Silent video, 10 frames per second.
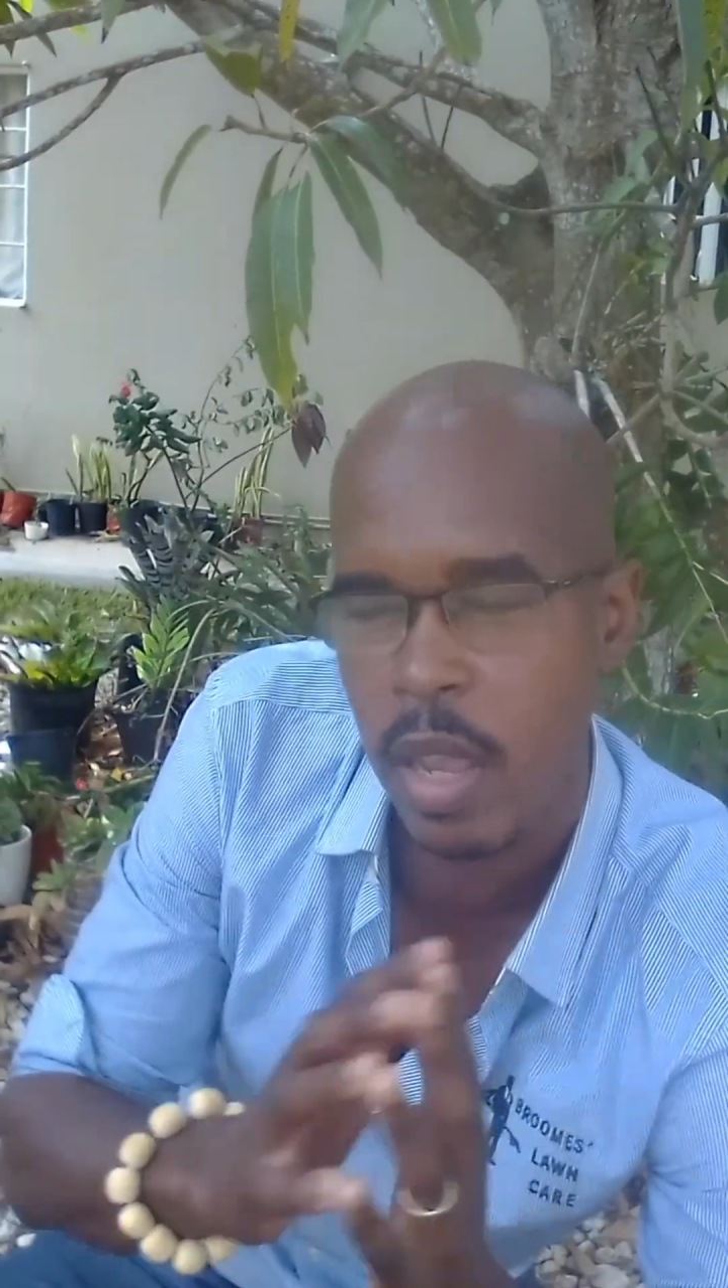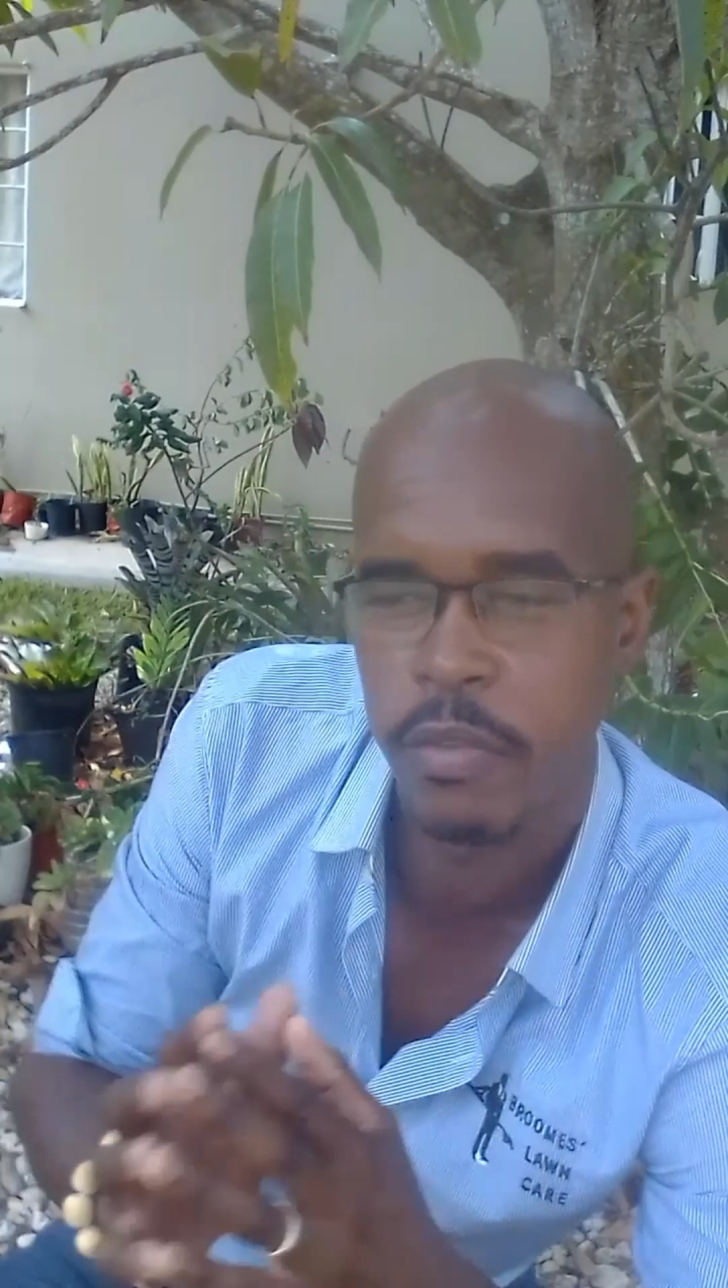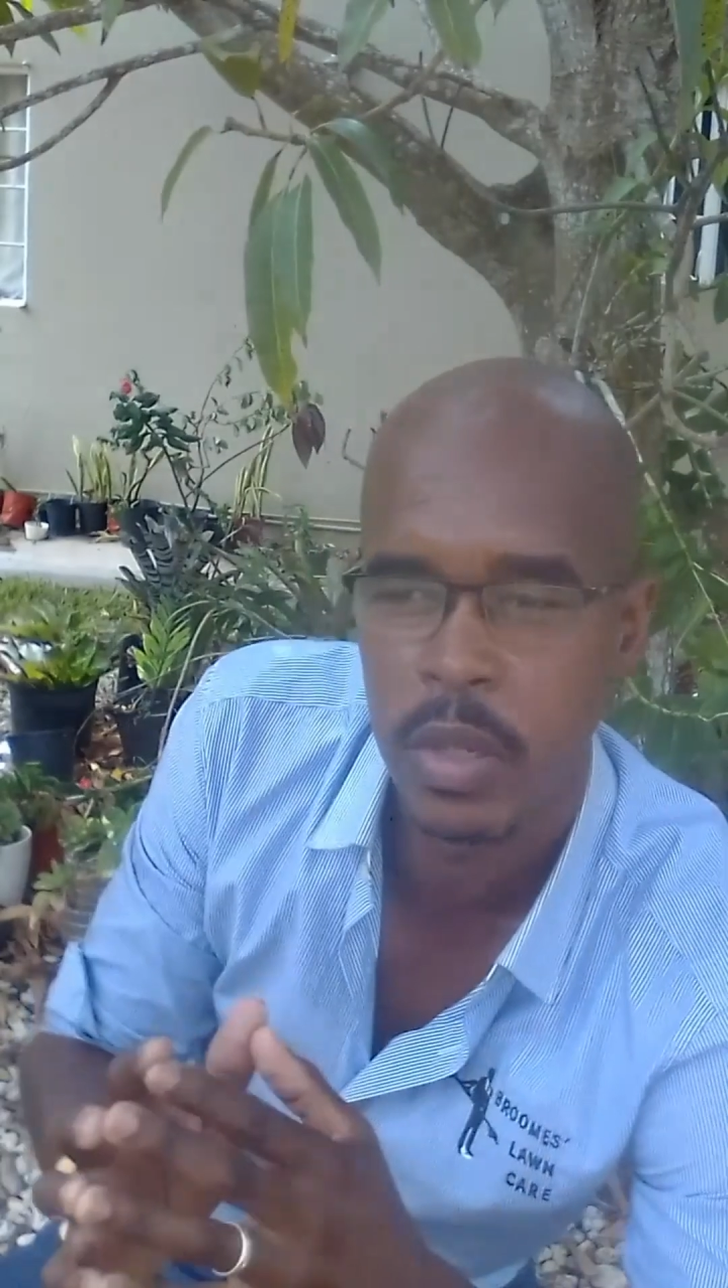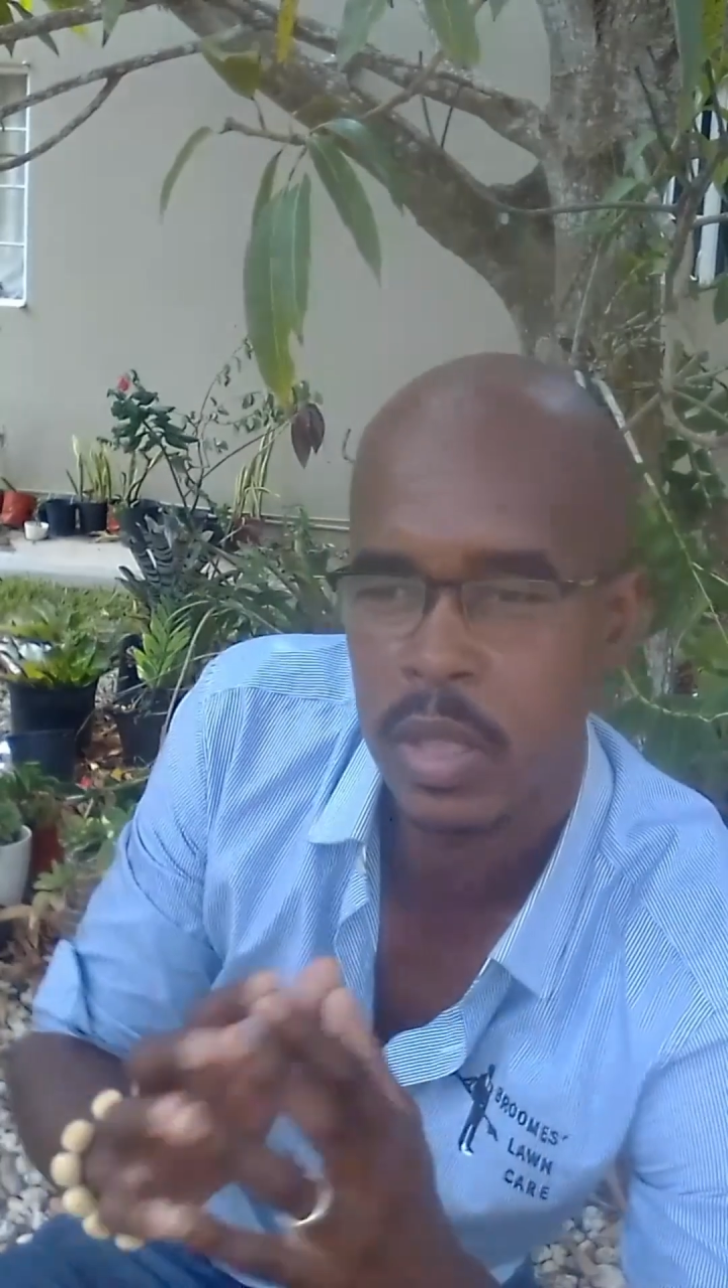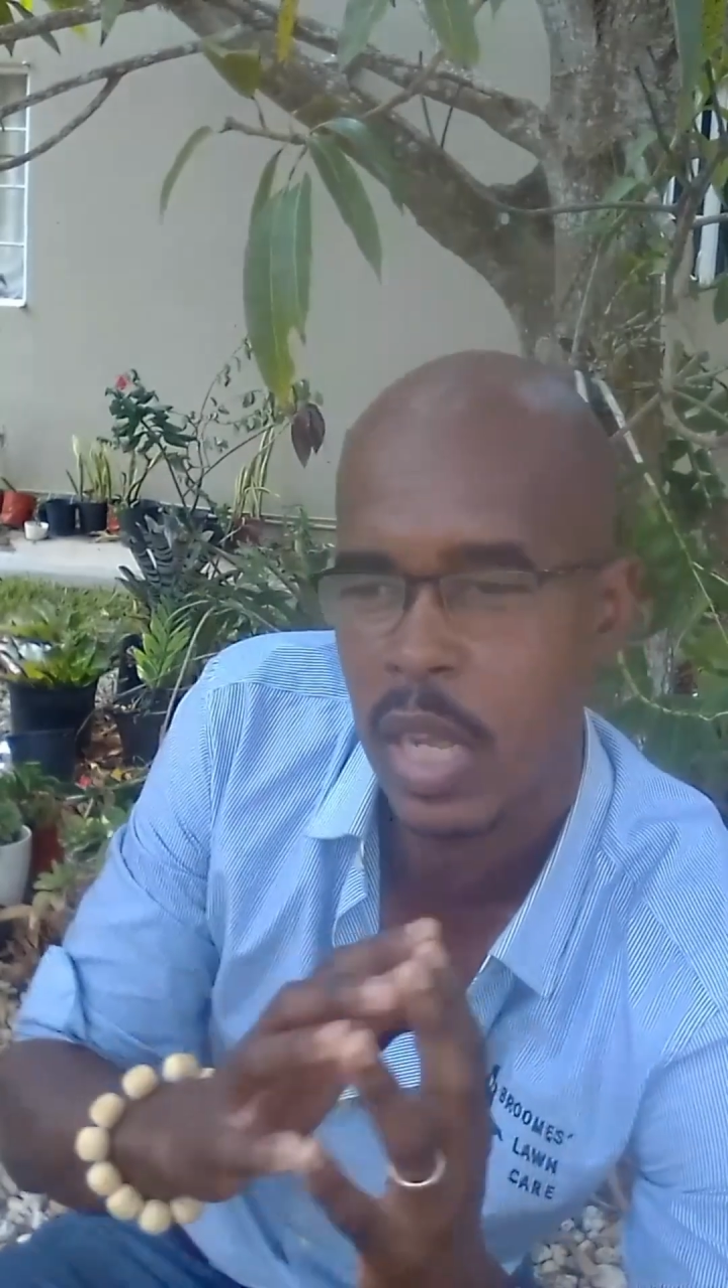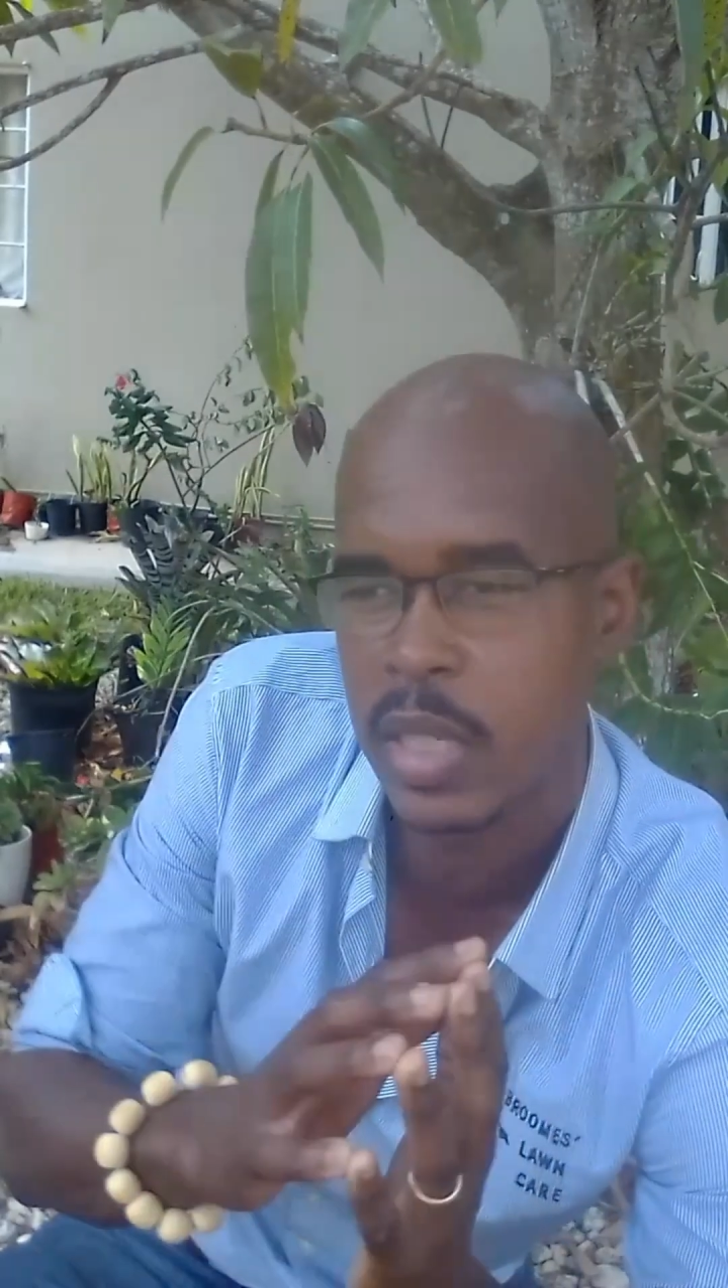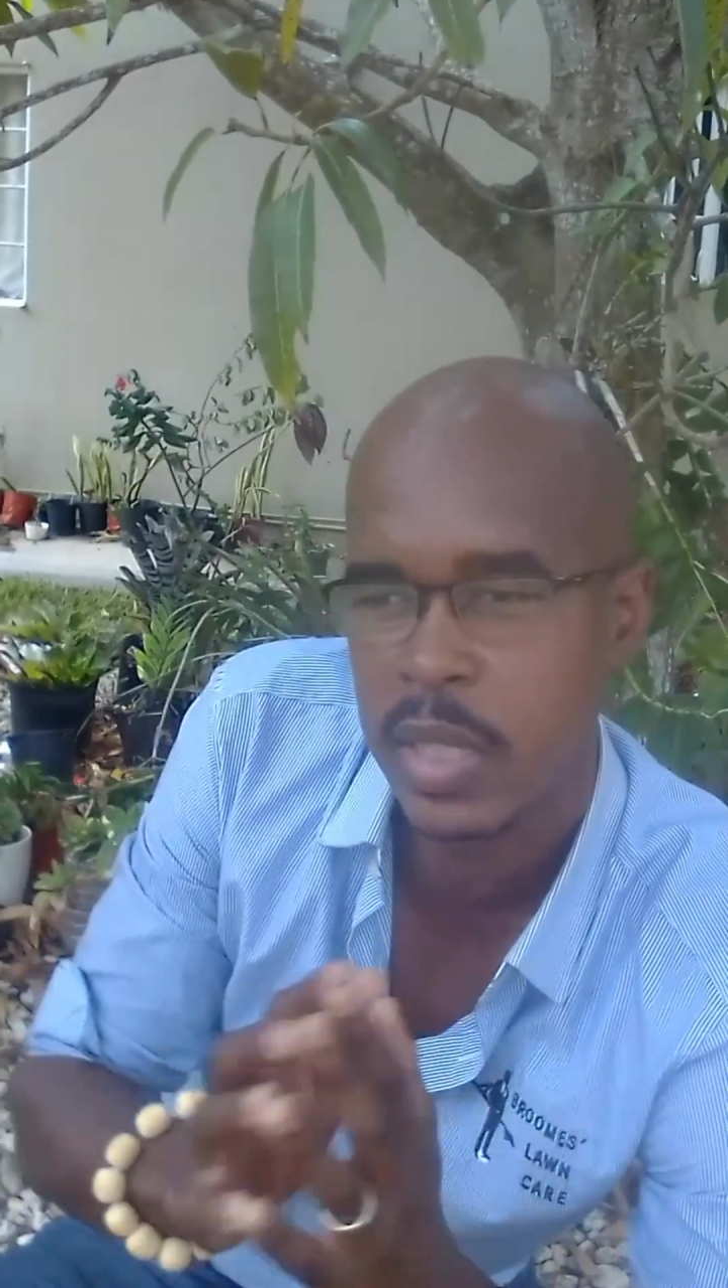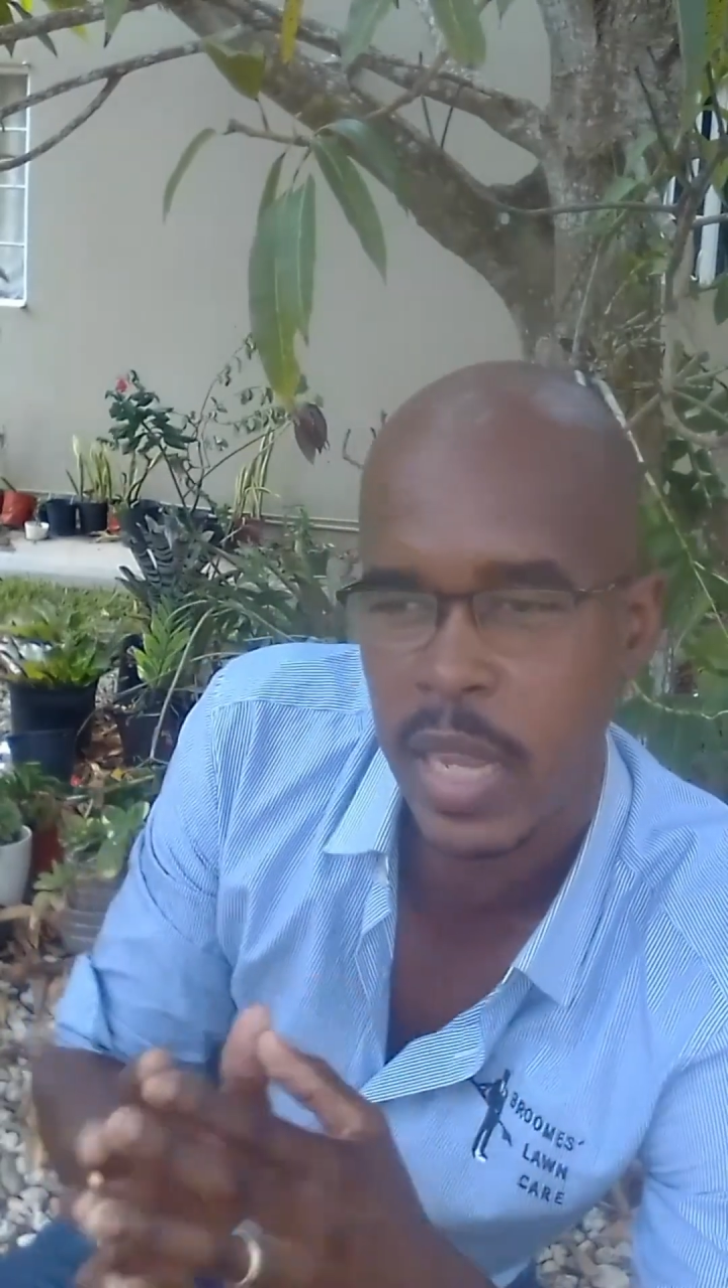effort and